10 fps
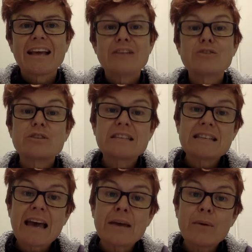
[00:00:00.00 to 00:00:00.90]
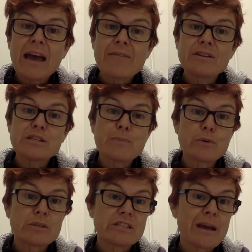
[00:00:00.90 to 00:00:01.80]
So today we're having
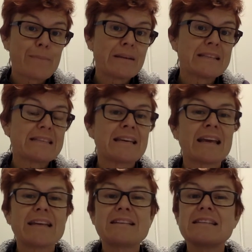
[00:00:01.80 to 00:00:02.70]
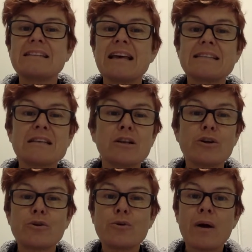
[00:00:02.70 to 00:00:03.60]
sports chaplaincy just as a
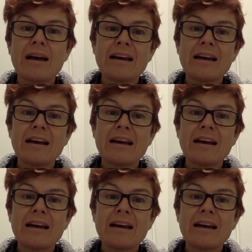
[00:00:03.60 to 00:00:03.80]
little,